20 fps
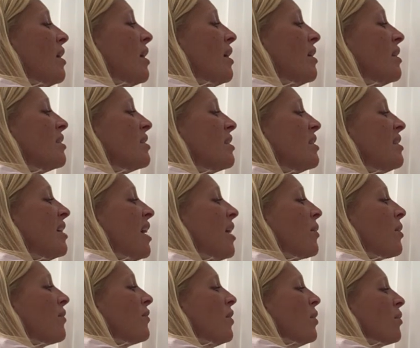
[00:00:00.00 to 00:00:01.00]
And today
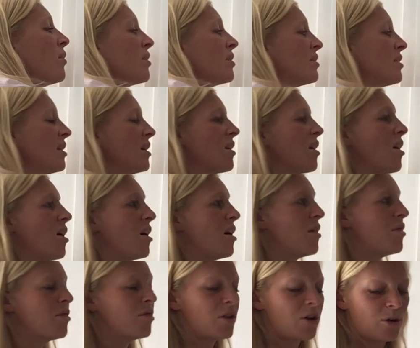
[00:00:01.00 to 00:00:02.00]
we're focusing
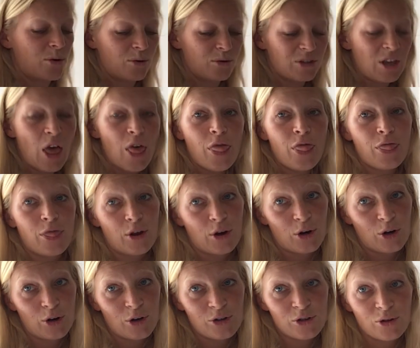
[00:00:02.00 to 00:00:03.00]
on those
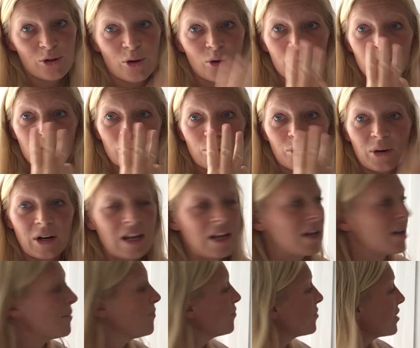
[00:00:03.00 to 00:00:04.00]
thirds or those
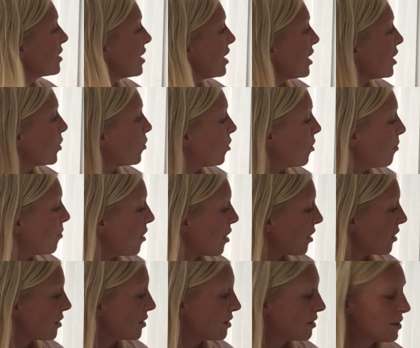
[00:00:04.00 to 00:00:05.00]
three equal
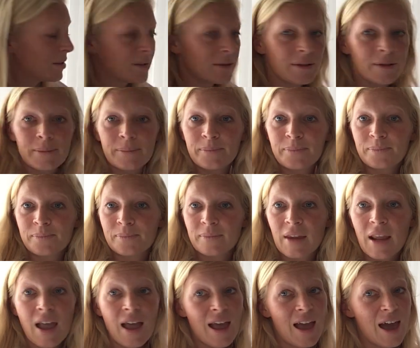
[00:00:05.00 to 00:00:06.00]
parts.
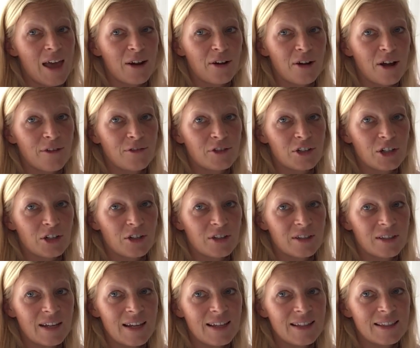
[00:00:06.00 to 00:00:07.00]
Head on off to your
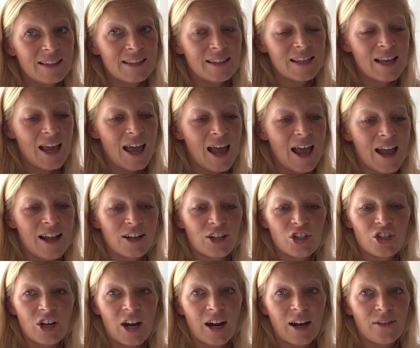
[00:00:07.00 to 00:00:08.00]
seats and
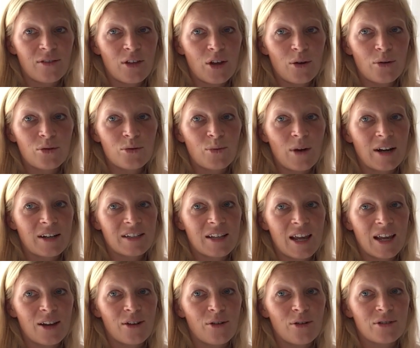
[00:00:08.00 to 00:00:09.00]
check those
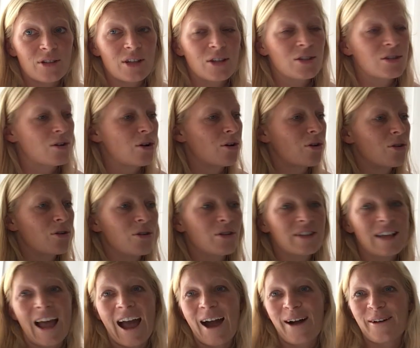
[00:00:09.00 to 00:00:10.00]
rectangles and circles